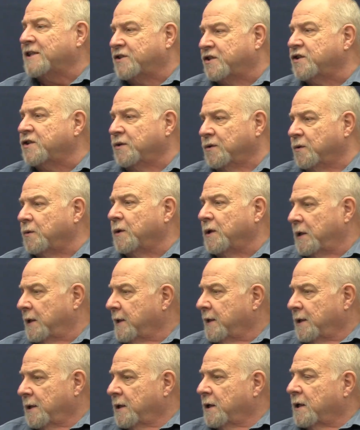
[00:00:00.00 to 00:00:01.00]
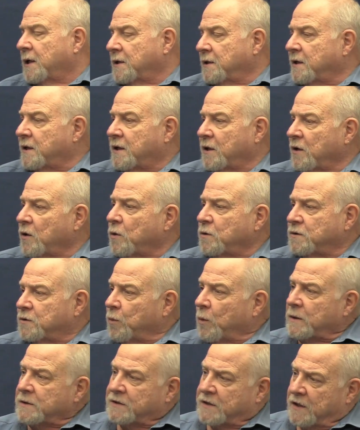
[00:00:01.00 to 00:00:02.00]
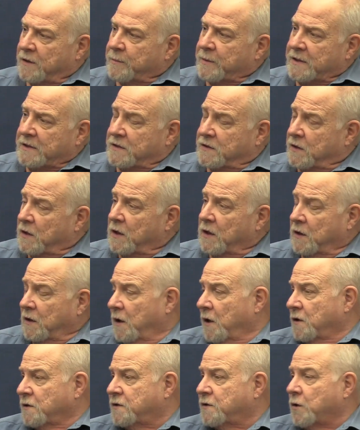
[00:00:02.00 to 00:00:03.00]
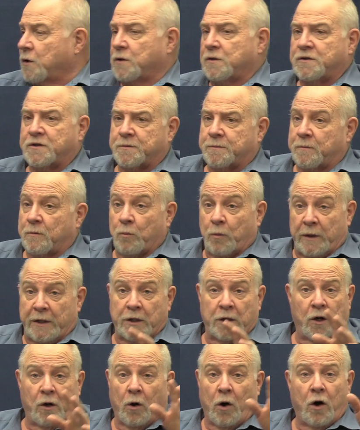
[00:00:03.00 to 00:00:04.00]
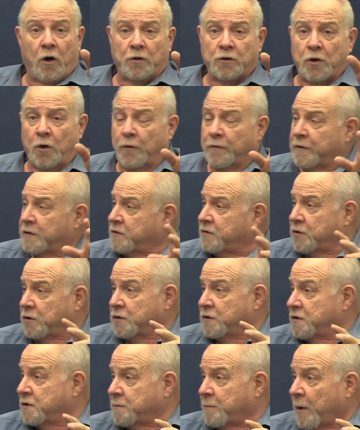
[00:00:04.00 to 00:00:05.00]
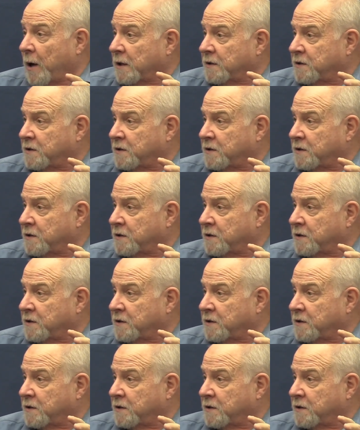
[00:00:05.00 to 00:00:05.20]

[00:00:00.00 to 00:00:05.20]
to those ones that have been sitting there. We all know the certain spots